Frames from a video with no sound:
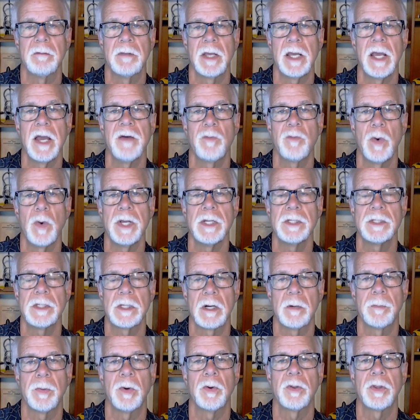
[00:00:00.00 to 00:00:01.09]
They have wings that
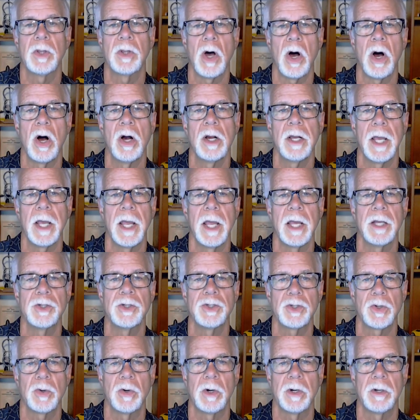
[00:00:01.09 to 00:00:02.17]
are both long and
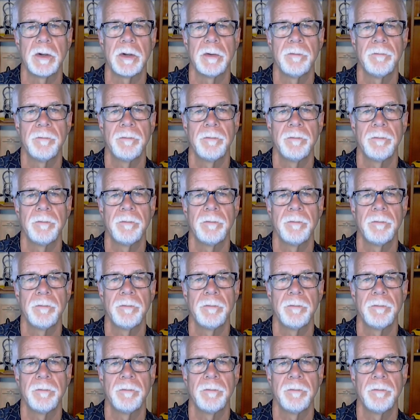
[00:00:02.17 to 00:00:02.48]
short.